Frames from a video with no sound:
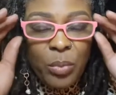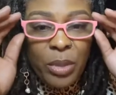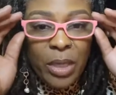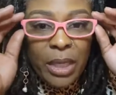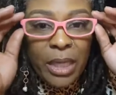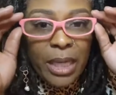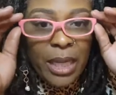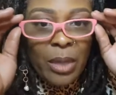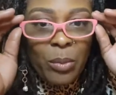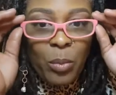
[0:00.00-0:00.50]

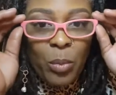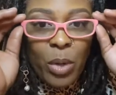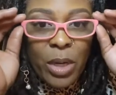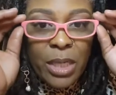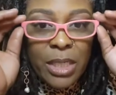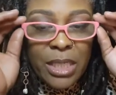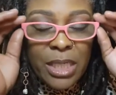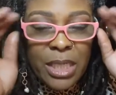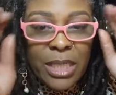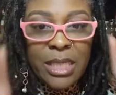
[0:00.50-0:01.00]
again,
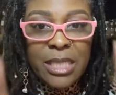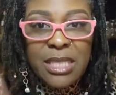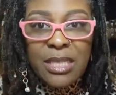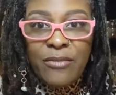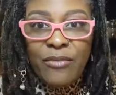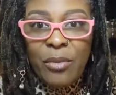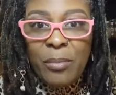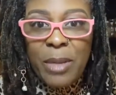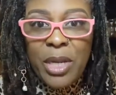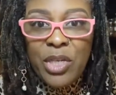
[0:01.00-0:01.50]
wanted to get this
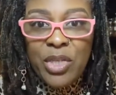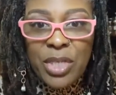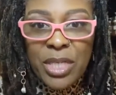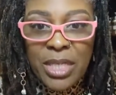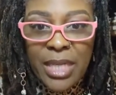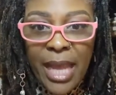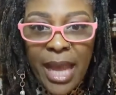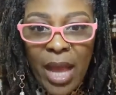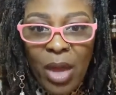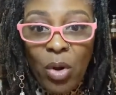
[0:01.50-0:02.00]
information
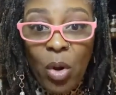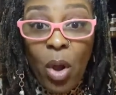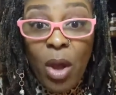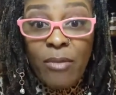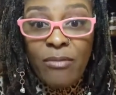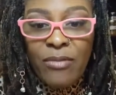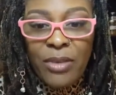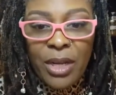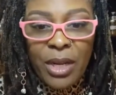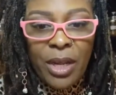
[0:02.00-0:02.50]
down
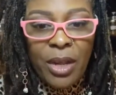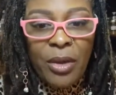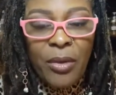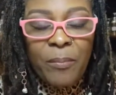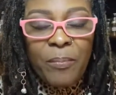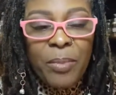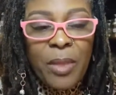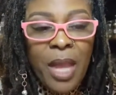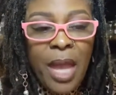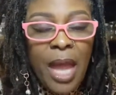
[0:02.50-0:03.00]
on
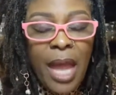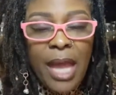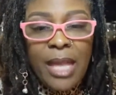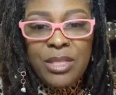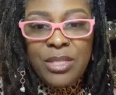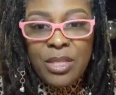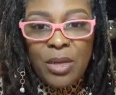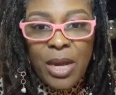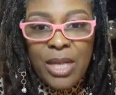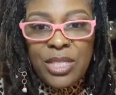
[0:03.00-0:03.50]
video.
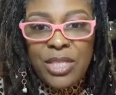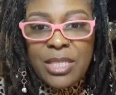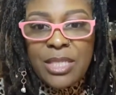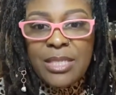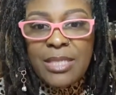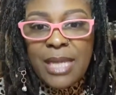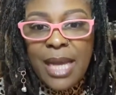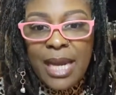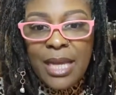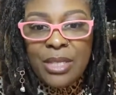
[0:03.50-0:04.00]
And so I just
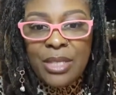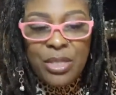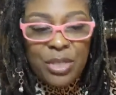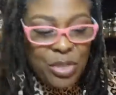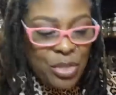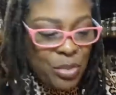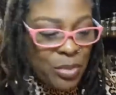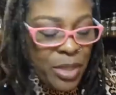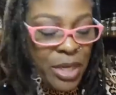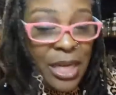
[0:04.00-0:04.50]
decided to
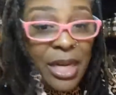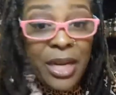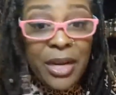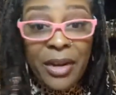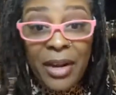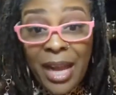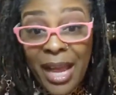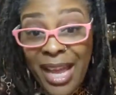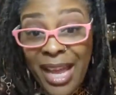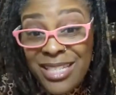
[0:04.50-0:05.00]
do it
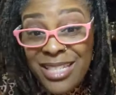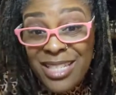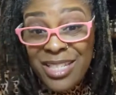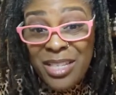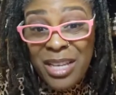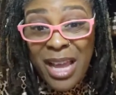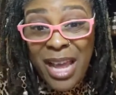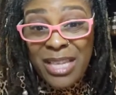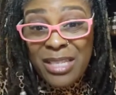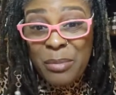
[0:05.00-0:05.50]
here as,
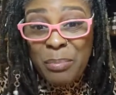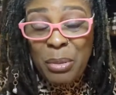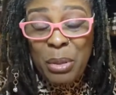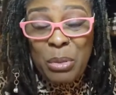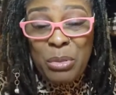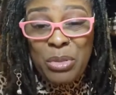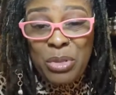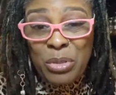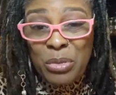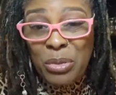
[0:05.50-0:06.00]
as
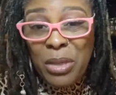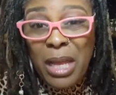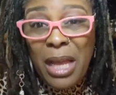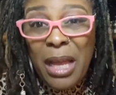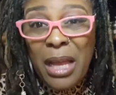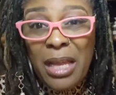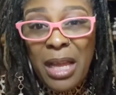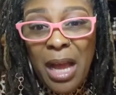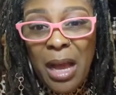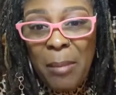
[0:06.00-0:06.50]
opposed to
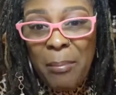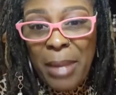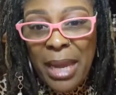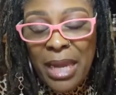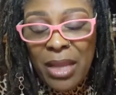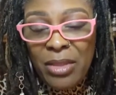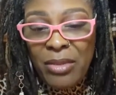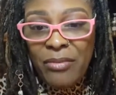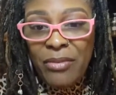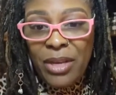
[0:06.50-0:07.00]
uh,
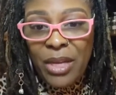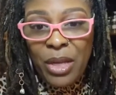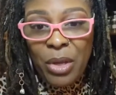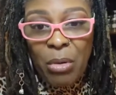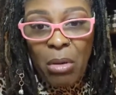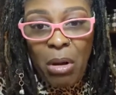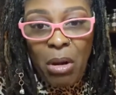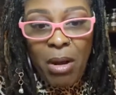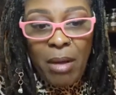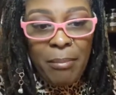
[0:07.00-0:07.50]
making the
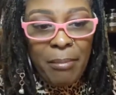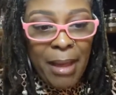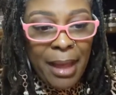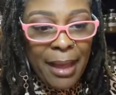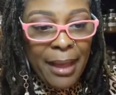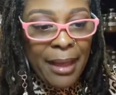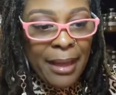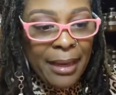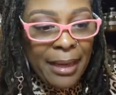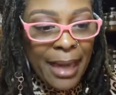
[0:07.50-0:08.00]
video on
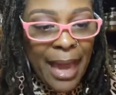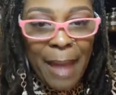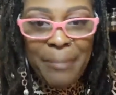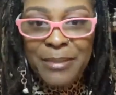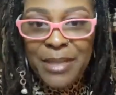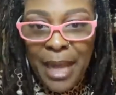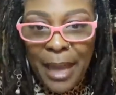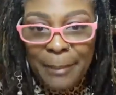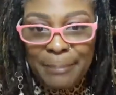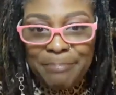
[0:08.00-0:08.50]
my
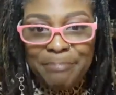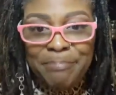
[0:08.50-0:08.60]
laptop.